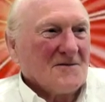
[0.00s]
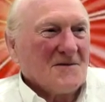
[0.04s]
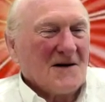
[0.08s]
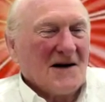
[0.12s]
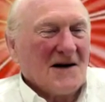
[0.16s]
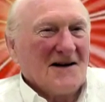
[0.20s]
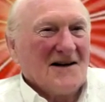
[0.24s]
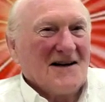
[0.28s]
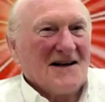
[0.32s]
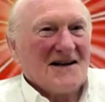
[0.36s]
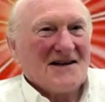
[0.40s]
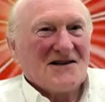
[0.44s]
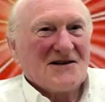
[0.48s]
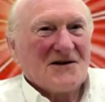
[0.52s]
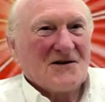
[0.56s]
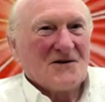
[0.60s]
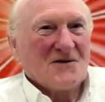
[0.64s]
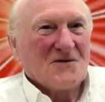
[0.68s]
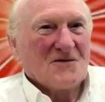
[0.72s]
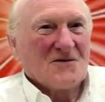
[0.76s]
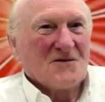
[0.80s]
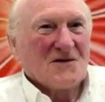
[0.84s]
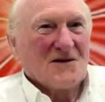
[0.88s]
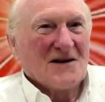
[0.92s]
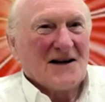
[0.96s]
Unless
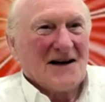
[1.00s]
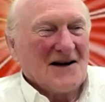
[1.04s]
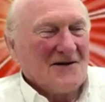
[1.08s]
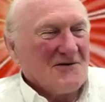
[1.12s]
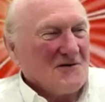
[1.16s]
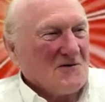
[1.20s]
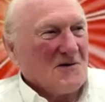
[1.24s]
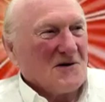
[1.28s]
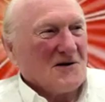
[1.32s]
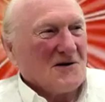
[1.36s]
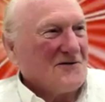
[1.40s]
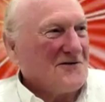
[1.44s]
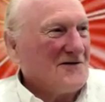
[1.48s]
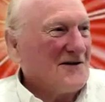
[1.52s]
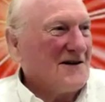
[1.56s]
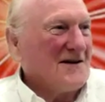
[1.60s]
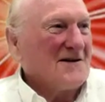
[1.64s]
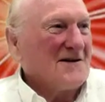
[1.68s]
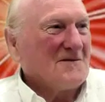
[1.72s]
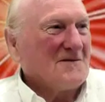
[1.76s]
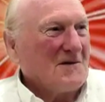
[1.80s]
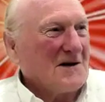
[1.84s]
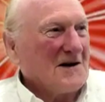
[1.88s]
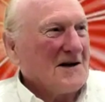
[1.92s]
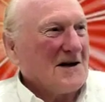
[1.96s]
you want to have a bit of
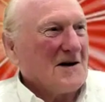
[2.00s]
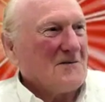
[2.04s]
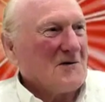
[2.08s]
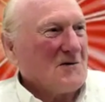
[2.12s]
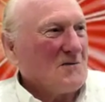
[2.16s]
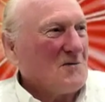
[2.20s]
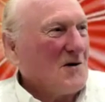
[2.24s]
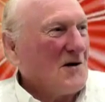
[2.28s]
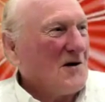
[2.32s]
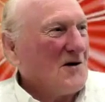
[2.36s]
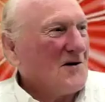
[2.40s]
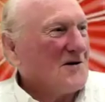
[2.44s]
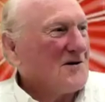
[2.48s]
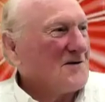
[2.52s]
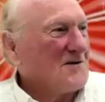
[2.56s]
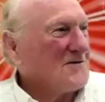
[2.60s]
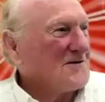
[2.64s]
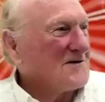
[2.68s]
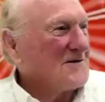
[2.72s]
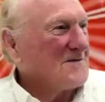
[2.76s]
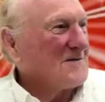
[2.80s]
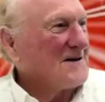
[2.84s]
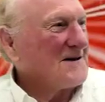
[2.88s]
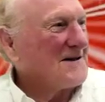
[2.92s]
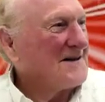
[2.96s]
fun, become a pirate or
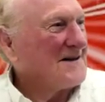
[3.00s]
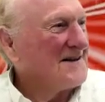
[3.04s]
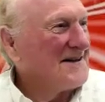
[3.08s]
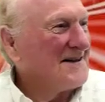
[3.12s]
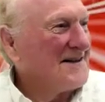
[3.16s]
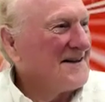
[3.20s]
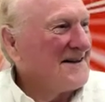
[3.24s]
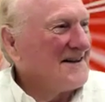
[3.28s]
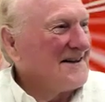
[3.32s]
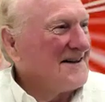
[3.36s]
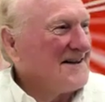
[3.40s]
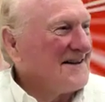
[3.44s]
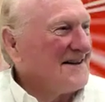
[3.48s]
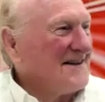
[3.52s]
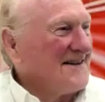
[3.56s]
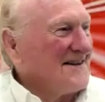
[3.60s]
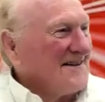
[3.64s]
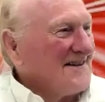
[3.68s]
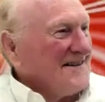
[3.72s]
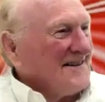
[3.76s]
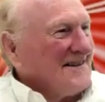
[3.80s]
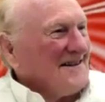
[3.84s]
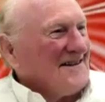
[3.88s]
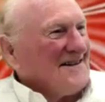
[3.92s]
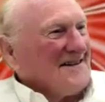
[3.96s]
something.
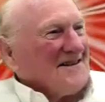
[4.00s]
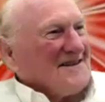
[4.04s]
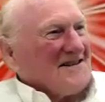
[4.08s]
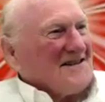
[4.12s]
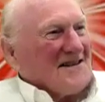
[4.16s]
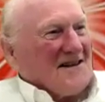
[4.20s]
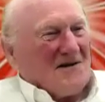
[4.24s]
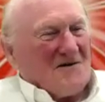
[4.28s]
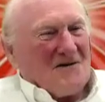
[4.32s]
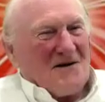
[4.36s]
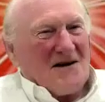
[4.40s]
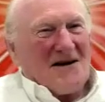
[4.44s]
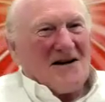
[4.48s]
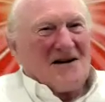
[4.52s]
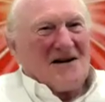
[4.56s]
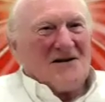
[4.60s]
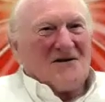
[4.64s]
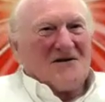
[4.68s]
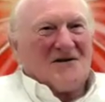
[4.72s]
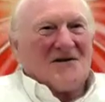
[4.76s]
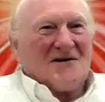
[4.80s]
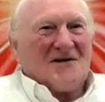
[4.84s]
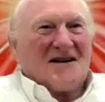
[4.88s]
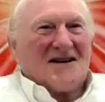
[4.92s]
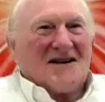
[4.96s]
So we could
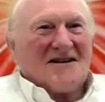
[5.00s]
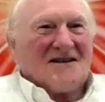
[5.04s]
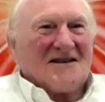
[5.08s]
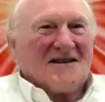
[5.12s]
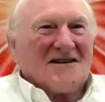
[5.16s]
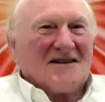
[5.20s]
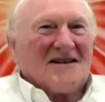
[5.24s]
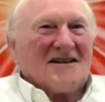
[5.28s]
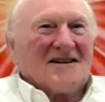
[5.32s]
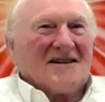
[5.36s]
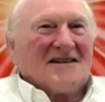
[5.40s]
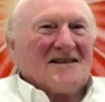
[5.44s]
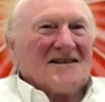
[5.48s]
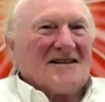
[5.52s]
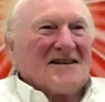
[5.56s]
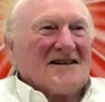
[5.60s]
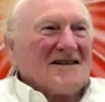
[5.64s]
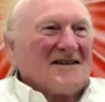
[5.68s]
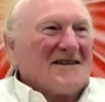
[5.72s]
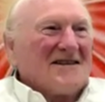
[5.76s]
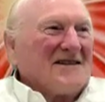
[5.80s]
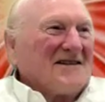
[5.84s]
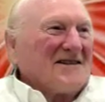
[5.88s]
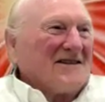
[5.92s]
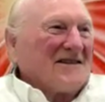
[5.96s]
do things like that.
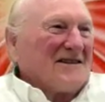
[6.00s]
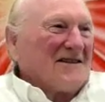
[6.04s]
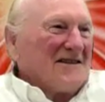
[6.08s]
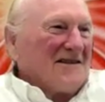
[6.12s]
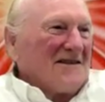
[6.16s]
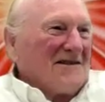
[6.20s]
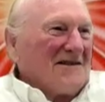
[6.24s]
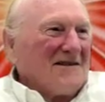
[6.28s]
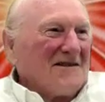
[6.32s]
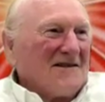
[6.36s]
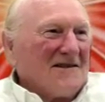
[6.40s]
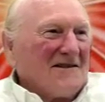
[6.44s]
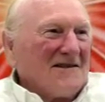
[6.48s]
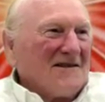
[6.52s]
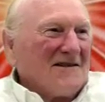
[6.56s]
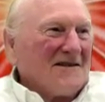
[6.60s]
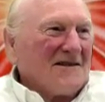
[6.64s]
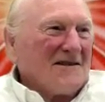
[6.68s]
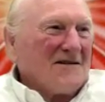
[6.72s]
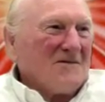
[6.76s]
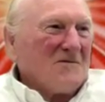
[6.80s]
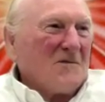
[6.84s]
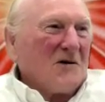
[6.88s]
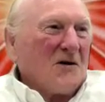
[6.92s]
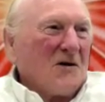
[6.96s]
Just
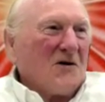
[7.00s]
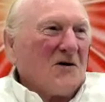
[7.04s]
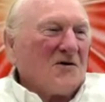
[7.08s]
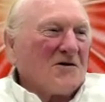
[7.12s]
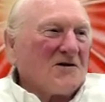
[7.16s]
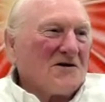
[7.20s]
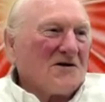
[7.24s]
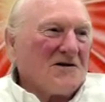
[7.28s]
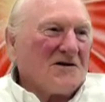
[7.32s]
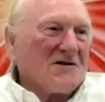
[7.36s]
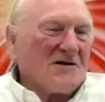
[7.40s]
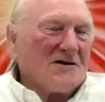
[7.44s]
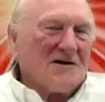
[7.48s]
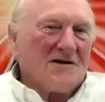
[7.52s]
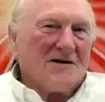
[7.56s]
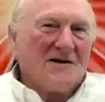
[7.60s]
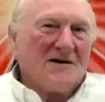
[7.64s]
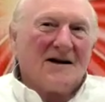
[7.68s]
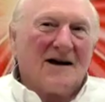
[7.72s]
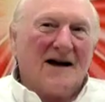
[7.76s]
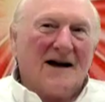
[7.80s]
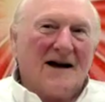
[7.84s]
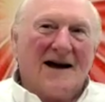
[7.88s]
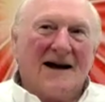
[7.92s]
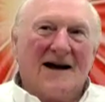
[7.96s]
because
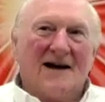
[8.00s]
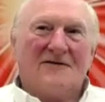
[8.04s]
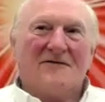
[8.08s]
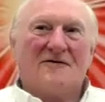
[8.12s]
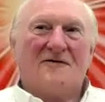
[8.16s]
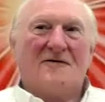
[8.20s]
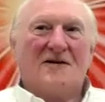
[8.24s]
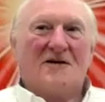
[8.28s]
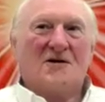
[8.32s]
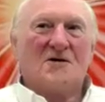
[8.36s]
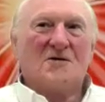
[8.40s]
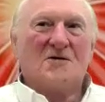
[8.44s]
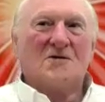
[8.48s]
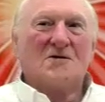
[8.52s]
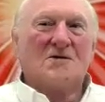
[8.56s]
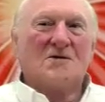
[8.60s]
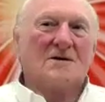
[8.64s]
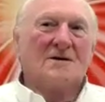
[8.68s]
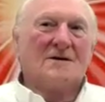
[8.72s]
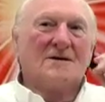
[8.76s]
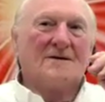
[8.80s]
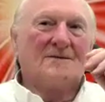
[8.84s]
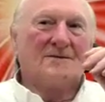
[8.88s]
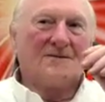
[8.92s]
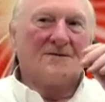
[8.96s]
our field
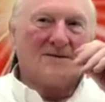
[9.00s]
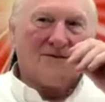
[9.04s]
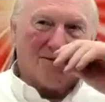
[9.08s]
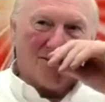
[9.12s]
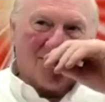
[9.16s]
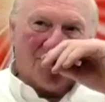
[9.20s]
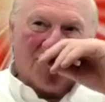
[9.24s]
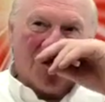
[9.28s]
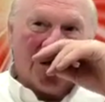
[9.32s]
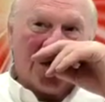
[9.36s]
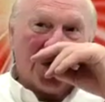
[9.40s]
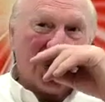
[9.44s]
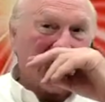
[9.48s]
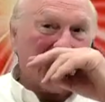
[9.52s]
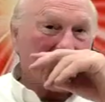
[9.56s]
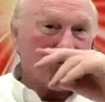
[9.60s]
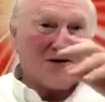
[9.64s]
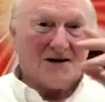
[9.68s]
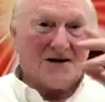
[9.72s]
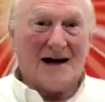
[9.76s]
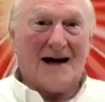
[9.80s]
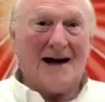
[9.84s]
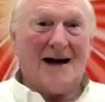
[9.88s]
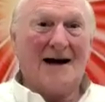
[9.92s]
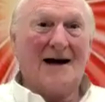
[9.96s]
becomes
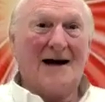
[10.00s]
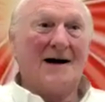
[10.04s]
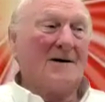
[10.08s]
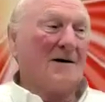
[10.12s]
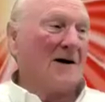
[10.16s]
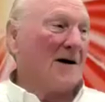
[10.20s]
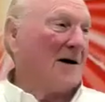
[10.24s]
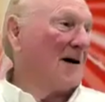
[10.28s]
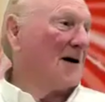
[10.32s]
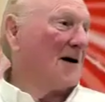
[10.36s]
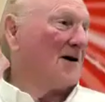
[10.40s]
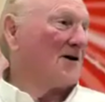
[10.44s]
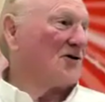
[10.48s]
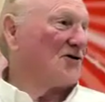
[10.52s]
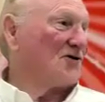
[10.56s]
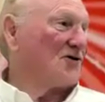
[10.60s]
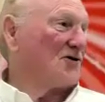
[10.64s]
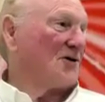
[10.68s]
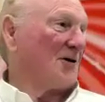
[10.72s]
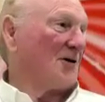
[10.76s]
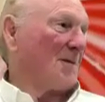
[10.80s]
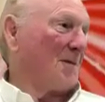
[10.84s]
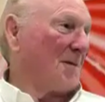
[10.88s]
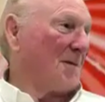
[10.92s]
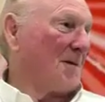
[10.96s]
our
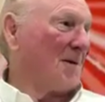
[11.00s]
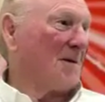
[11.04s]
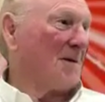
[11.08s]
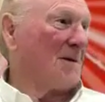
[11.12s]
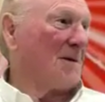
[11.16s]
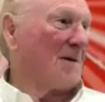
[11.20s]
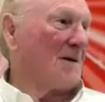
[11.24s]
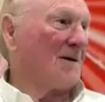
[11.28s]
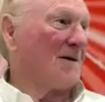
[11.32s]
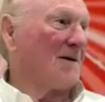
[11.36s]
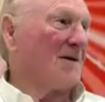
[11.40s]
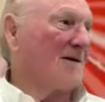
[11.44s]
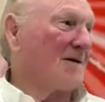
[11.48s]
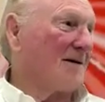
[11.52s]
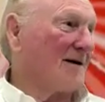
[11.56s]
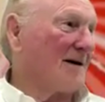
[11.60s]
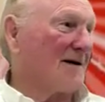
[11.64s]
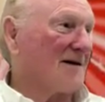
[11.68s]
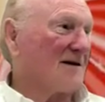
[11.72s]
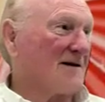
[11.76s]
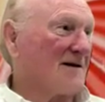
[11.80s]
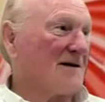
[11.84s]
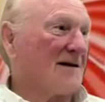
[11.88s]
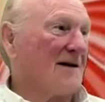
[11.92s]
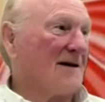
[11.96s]
ship.
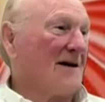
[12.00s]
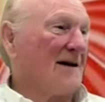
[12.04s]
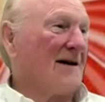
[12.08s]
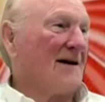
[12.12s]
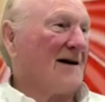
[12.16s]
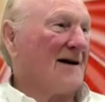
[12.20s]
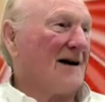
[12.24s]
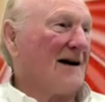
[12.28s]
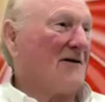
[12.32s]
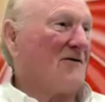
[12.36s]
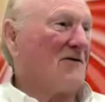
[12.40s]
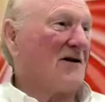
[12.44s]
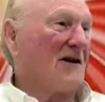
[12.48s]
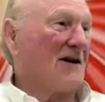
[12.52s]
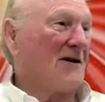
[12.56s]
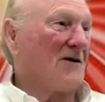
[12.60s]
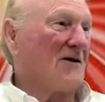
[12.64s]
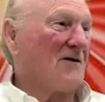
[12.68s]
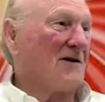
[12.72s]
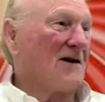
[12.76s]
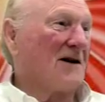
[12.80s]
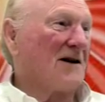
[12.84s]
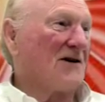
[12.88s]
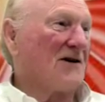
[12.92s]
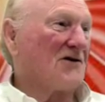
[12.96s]
That's everything
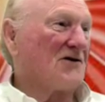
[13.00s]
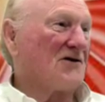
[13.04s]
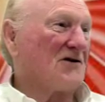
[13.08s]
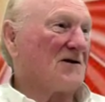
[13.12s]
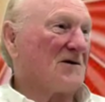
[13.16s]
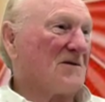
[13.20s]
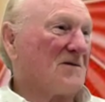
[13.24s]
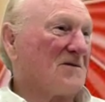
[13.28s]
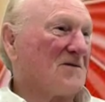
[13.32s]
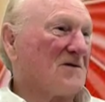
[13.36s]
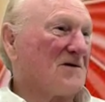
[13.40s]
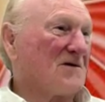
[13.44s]
on our ship.